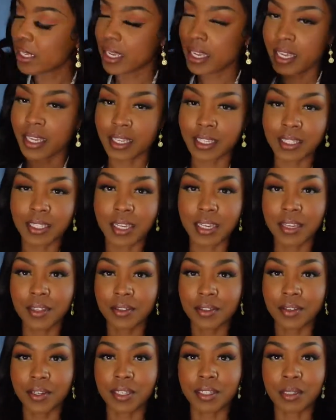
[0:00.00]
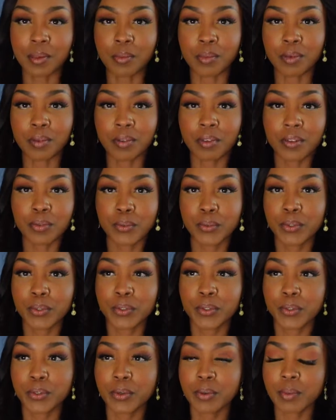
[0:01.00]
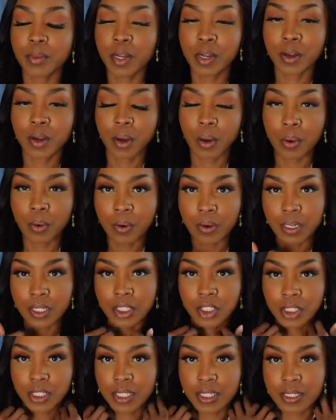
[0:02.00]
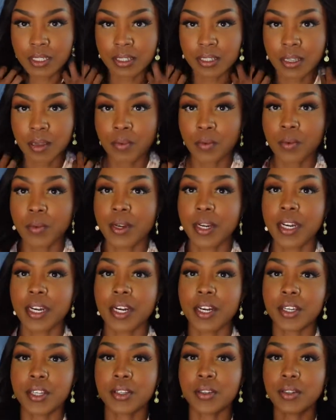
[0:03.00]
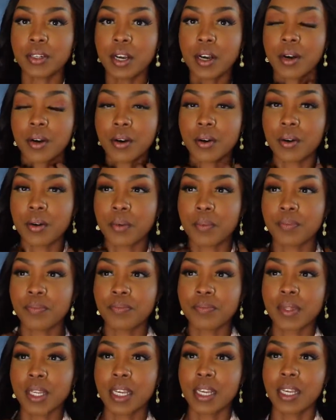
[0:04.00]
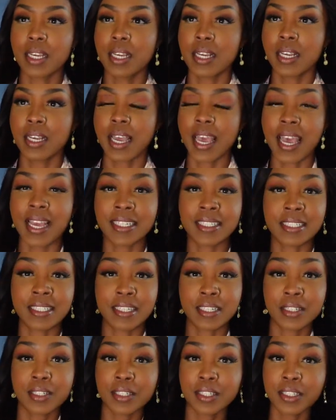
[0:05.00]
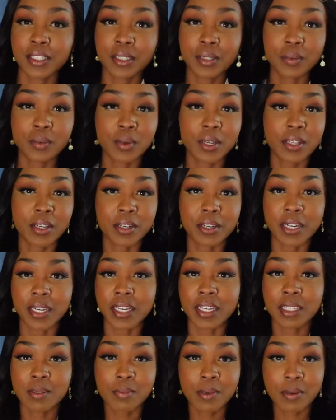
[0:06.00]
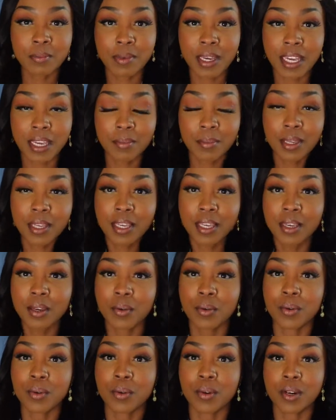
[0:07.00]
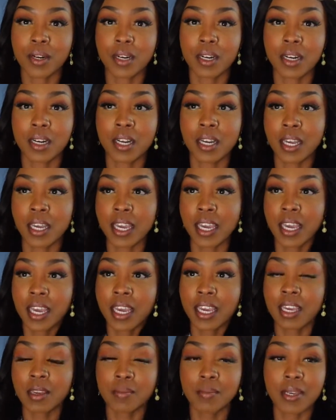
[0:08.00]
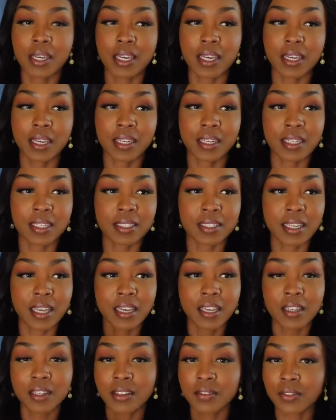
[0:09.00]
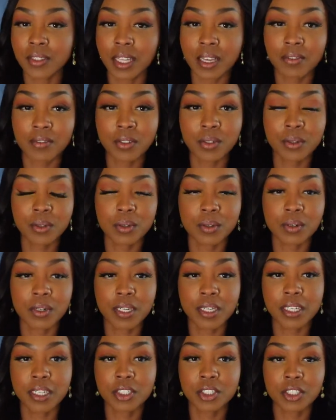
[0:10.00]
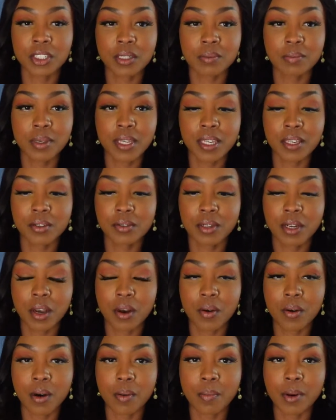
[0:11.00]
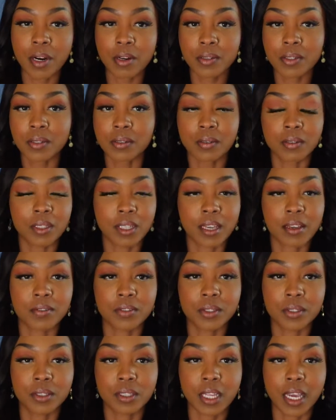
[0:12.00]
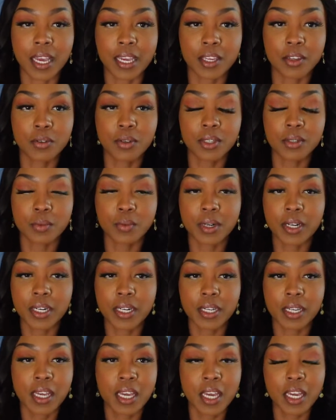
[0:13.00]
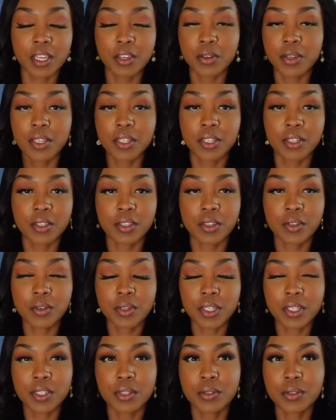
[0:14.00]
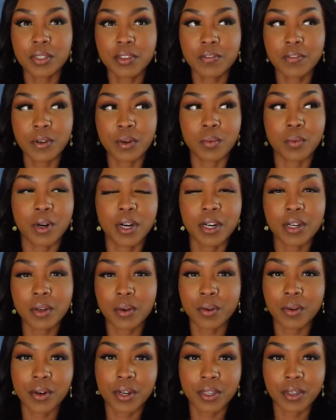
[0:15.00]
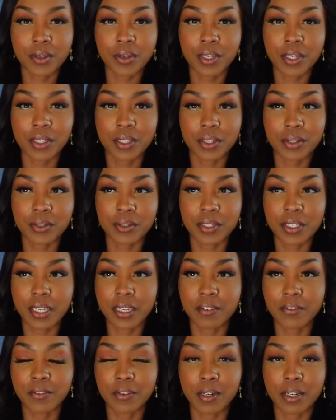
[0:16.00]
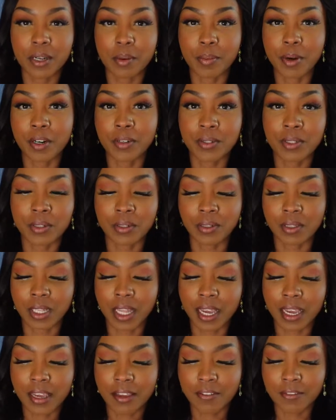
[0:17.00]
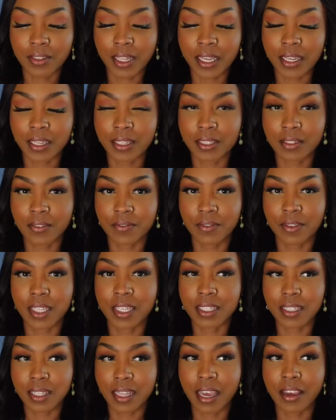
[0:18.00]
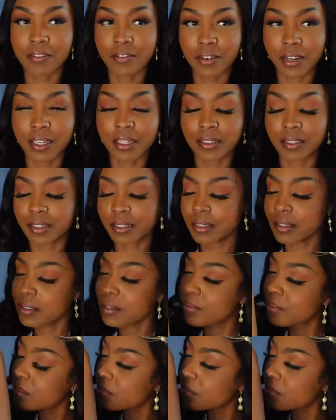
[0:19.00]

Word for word: is either in the boardroom or just somewhere, you know, at dinner with her husband, maybe, or it could be an executive level or it could just be you know a personal level like you could work you could you could use it for work or you could use it for your personal life like it's a it's that fragrance